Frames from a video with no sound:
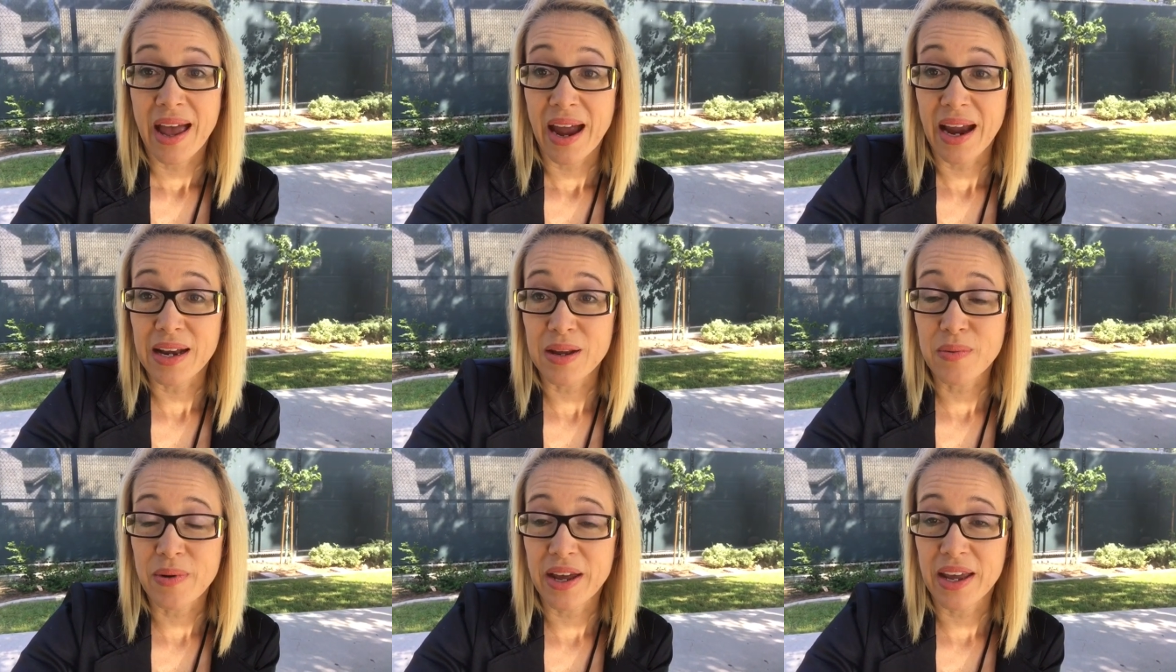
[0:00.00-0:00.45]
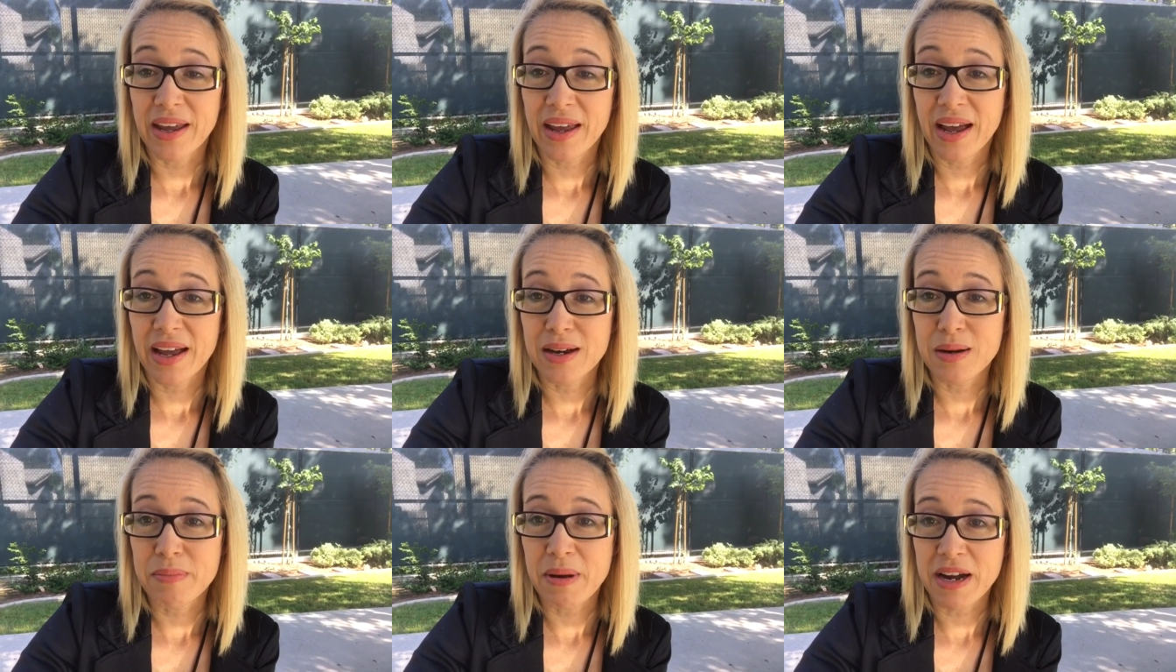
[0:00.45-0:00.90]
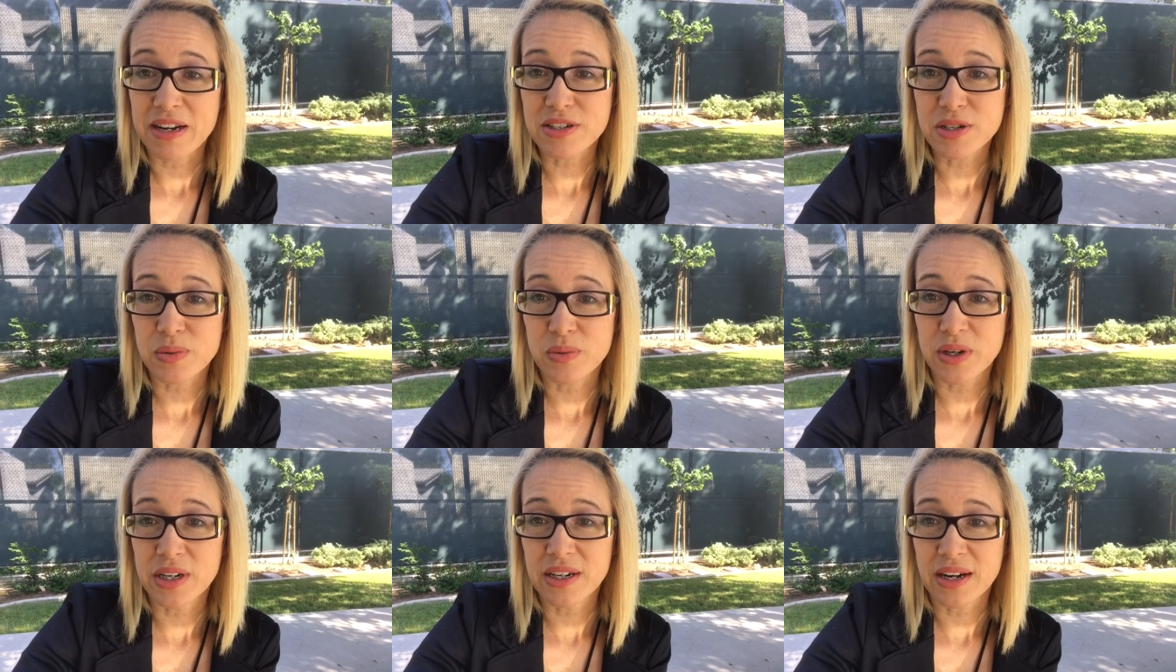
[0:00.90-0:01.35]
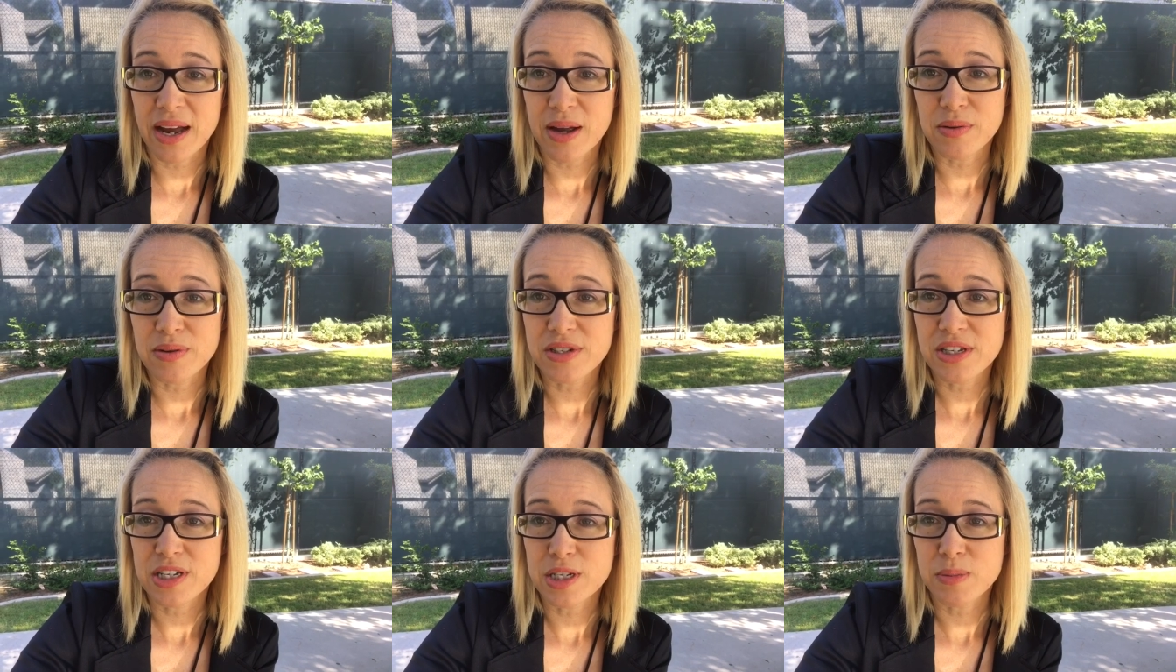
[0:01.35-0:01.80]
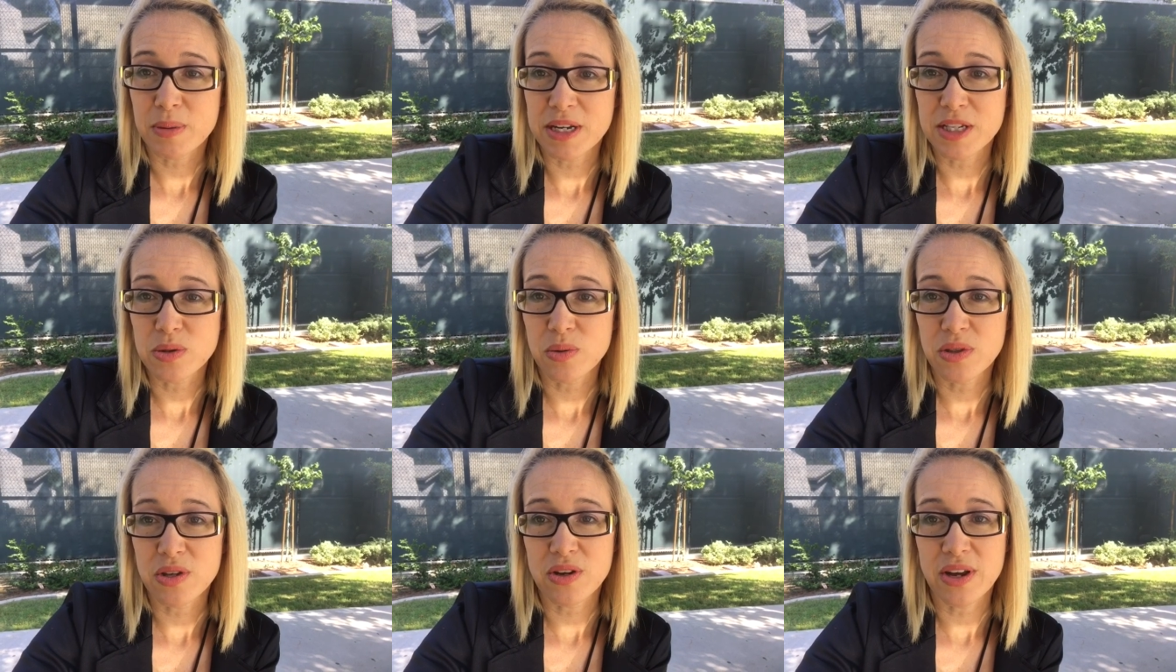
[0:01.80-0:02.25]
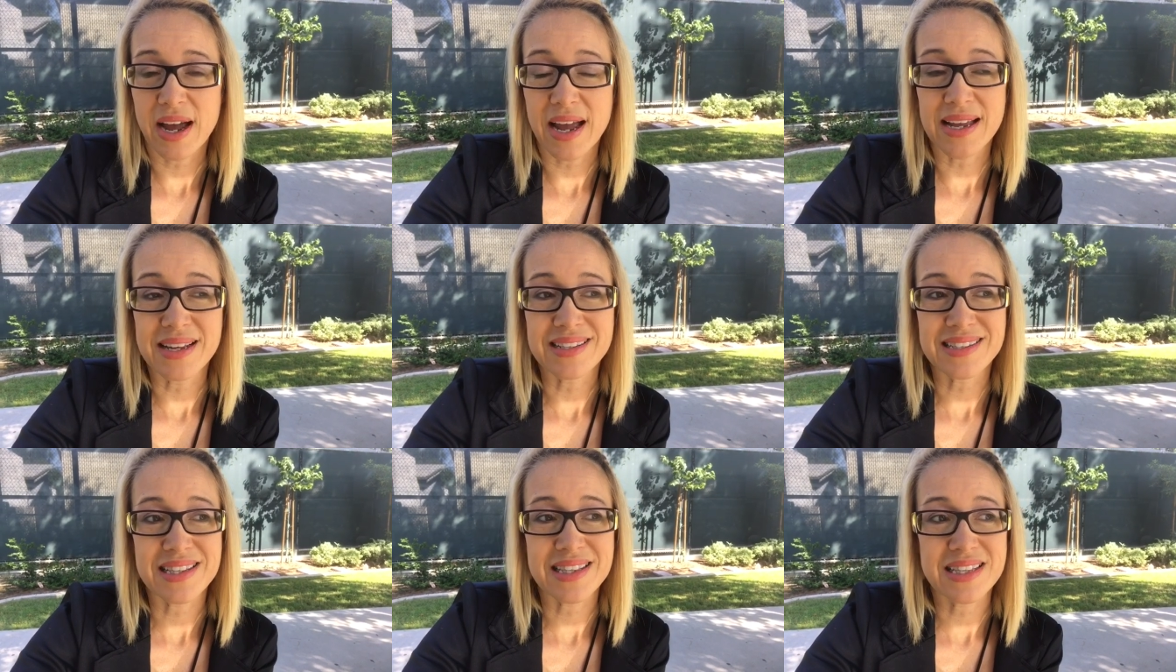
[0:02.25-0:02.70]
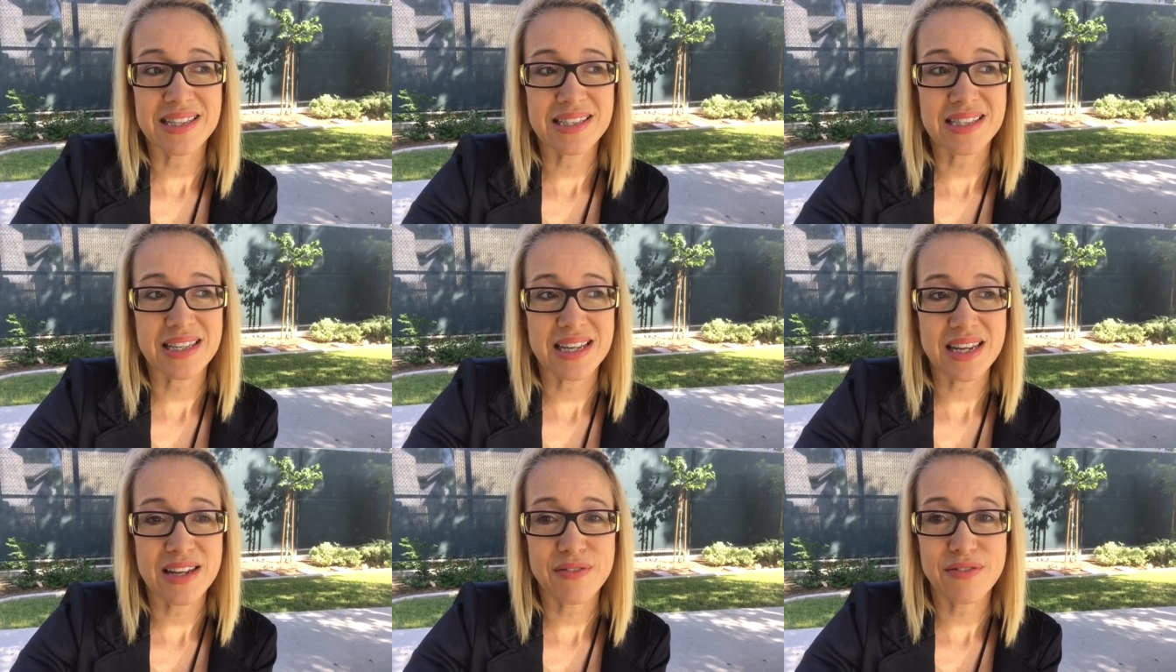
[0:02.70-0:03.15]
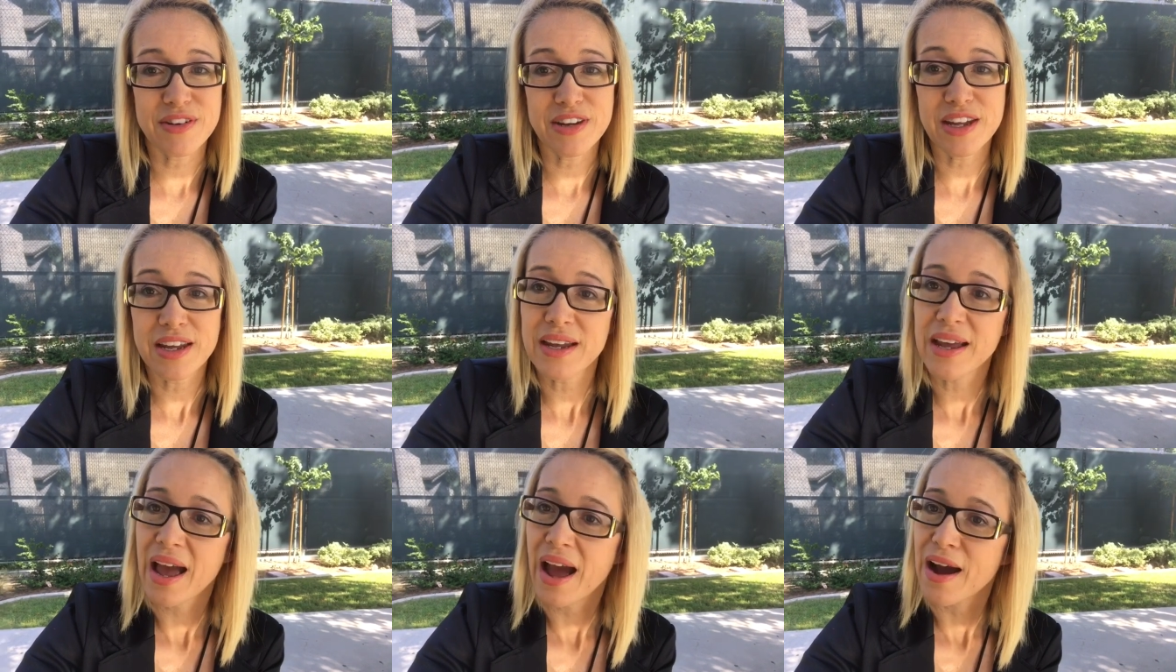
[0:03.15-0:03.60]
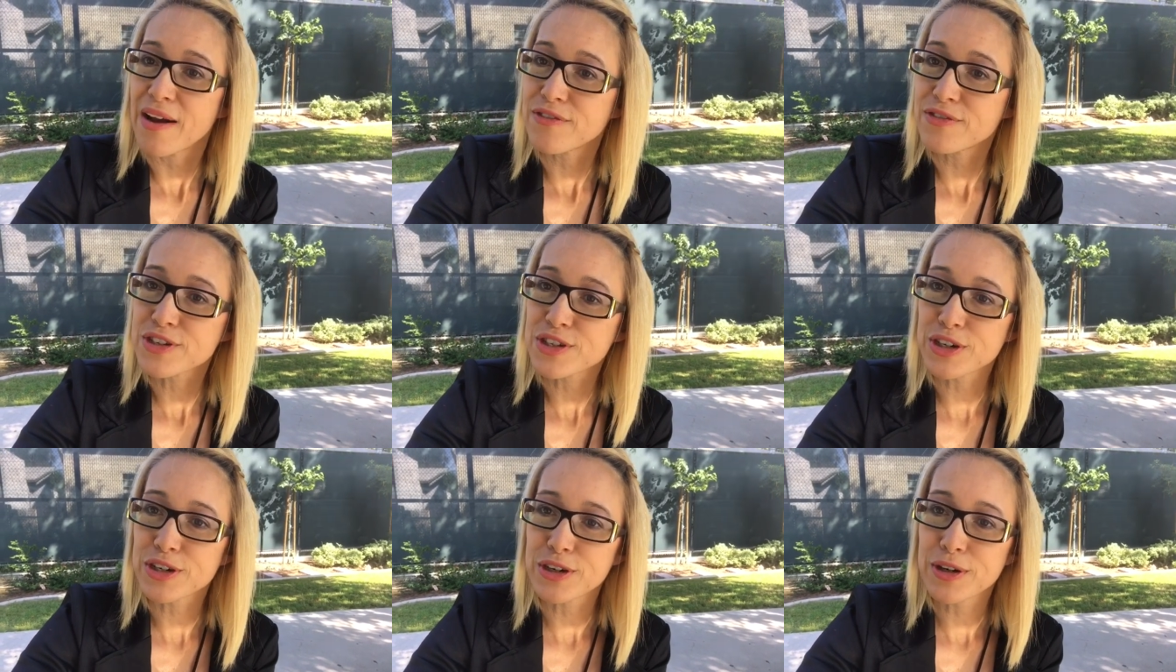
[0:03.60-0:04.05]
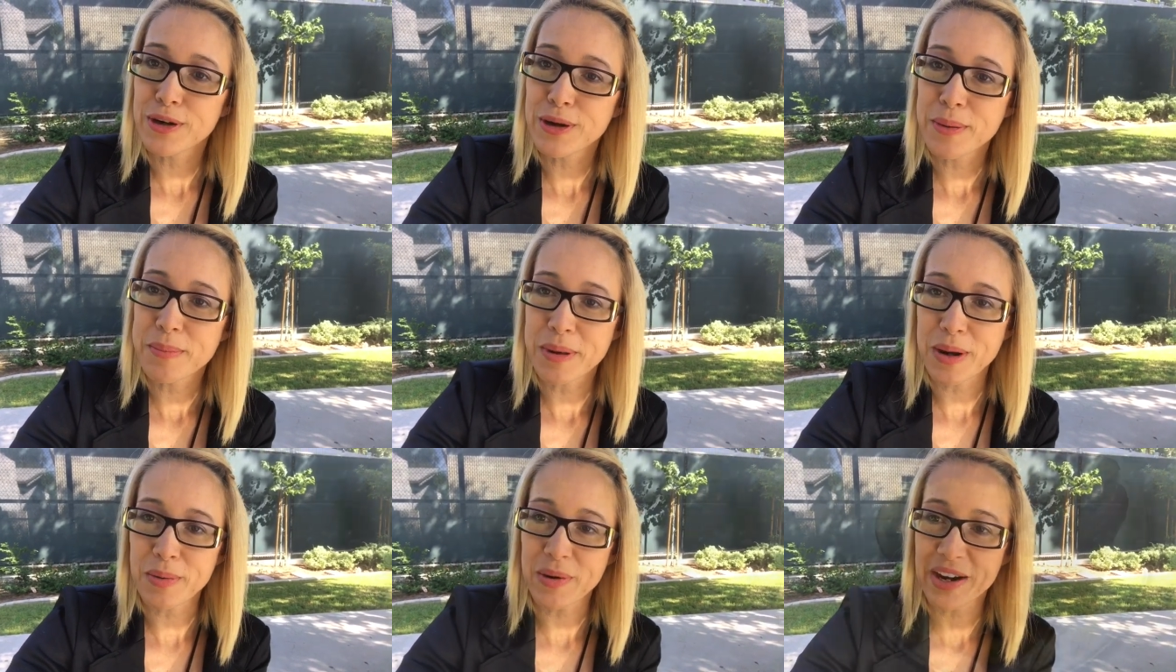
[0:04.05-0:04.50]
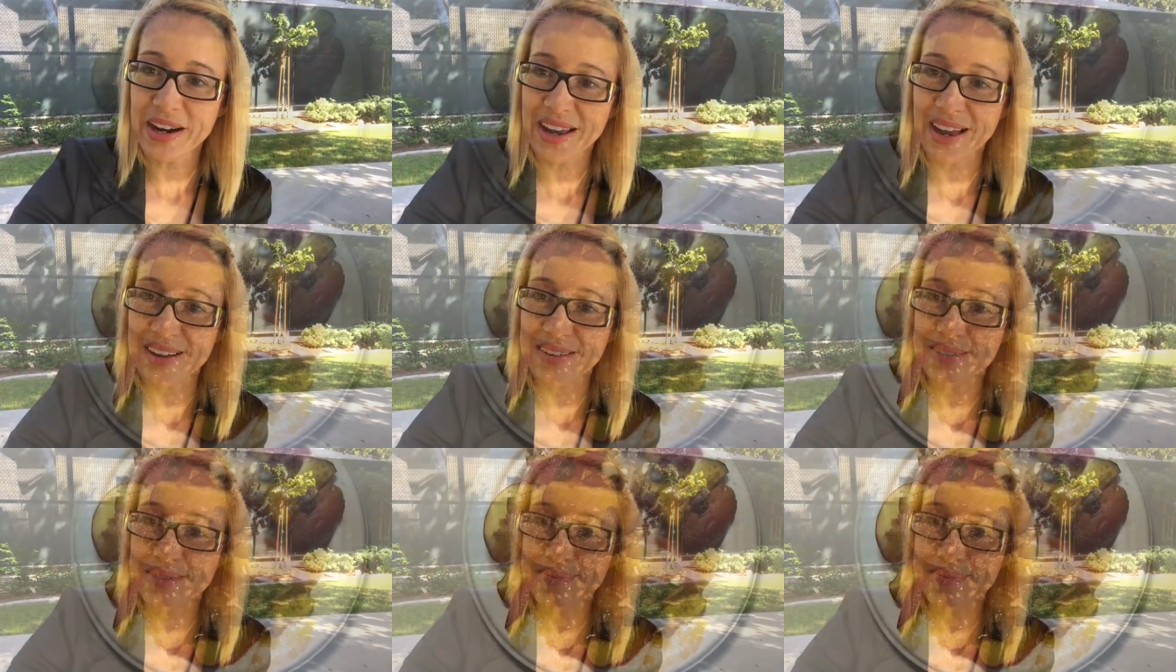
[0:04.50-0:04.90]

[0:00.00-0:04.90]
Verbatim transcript: anyway headed back to work I will touch base with you guys this evening after my workout